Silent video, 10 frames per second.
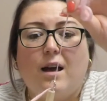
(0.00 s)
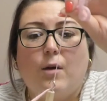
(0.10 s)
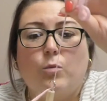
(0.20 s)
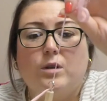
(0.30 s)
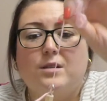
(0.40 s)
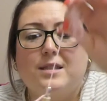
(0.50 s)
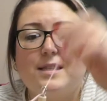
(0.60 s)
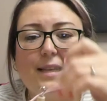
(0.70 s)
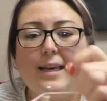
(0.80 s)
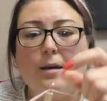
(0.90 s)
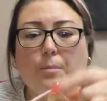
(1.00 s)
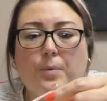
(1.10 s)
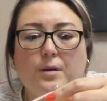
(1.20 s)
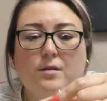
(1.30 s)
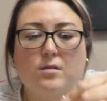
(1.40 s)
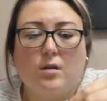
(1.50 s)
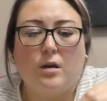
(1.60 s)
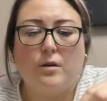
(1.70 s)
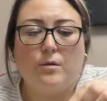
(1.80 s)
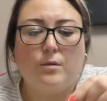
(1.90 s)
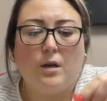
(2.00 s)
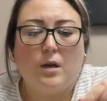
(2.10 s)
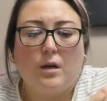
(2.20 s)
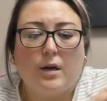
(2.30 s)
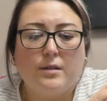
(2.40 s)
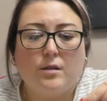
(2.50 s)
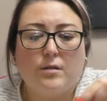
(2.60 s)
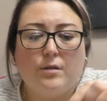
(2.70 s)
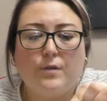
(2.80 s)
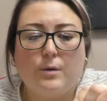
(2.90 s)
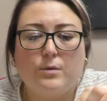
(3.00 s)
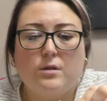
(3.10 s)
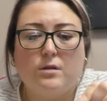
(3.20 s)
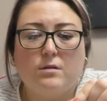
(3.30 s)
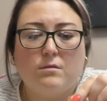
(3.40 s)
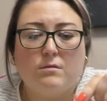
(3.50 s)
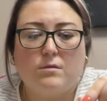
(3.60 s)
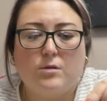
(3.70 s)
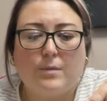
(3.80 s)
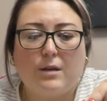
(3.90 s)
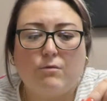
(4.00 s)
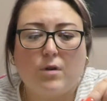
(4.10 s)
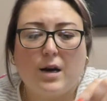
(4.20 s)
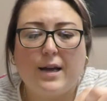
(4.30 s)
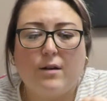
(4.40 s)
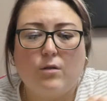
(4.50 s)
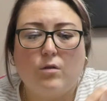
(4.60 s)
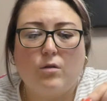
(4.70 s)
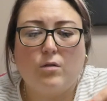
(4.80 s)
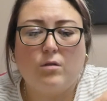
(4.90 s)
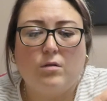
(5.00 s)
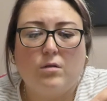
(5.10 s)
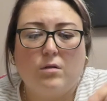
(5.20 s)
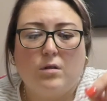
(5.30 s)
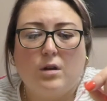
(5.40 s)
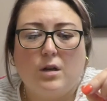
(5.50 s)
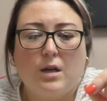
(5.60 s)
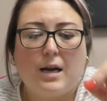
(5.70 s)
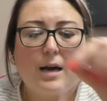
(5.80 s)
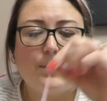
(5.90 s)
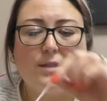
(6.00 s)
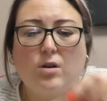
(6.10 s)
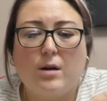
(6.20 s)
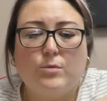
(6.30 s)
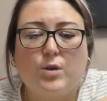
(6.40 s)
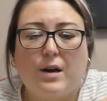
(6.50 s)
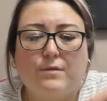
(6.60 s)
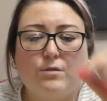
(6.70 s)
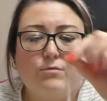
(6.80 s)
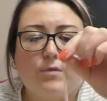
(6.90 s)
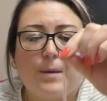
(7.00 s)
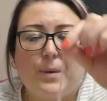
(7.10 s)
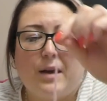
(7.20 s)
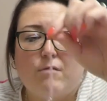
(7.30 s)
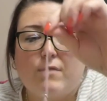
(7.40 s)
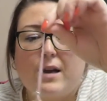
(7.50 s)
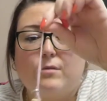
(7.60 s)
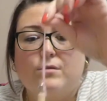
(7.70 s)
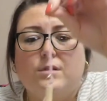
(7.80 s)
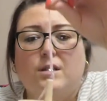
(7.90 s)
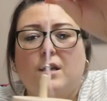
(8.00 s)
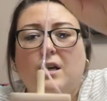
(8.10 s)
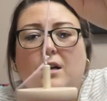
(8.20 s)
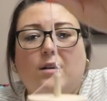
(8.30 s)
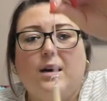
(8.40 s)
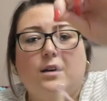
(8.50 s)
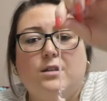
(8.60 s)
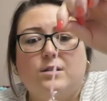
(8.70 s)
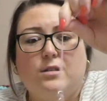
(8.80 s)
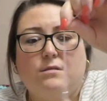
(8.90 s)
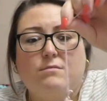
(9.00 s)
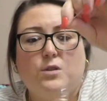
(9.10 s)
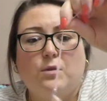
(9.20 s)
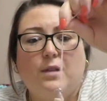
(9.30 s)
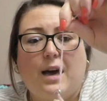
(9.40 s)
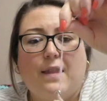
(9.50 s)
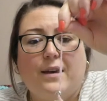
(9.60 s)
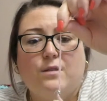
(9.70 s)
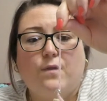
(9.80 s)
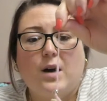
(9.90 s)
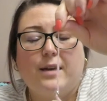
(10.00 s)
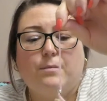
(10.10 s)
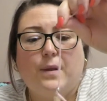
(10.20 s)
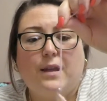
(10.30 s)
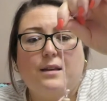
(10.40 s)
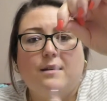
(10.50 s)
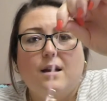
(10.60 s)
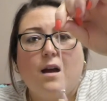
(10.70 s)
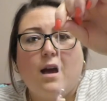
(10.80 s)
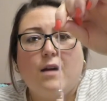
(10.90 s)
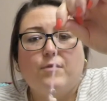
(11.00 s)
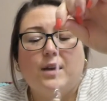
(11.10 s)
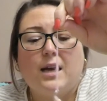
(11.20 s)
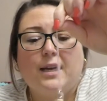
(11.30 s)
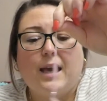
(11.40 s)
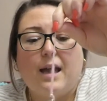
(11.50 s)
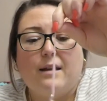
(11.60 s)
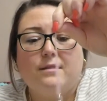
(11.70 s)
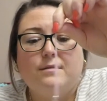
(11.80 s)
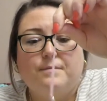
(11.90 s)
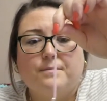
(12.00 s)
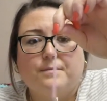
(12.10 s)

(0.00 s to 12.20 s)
it would slip so I don't know if I was doing it right or how many times you have to wrap it around like I could do that that's fine but then every now and again